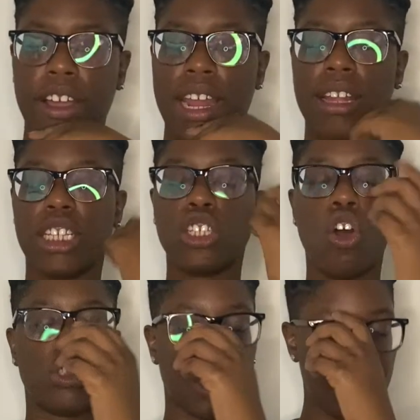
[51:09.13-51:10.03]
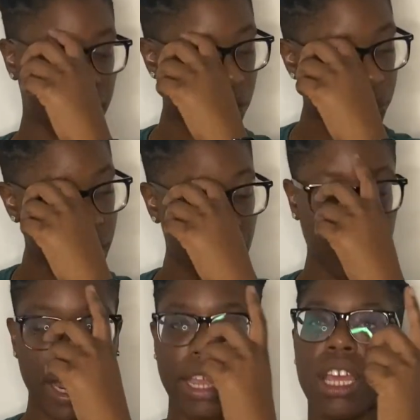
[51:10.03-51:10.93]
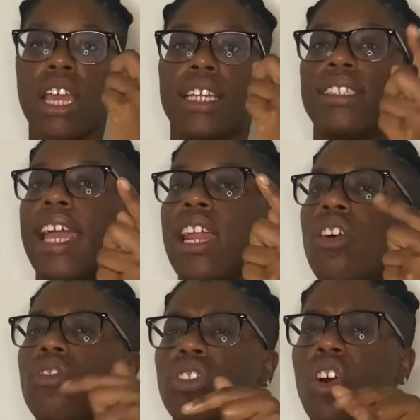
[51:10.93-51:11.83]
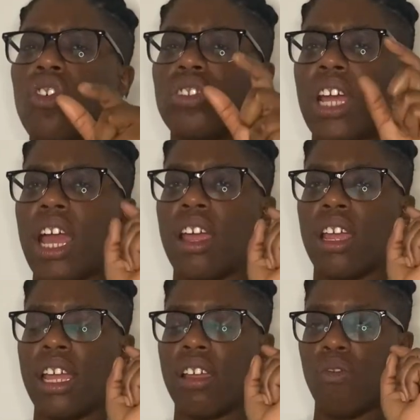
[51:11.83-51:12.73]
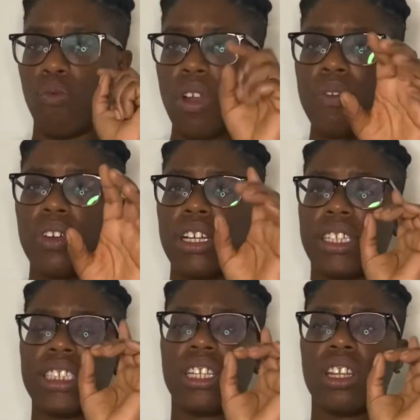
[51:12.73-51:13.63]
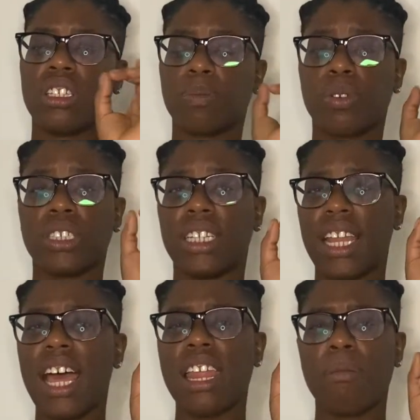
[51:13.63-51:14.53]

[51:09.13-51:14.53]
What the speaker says: And at this whole time as a reader, I'm like, they don't know that River, there's another personality.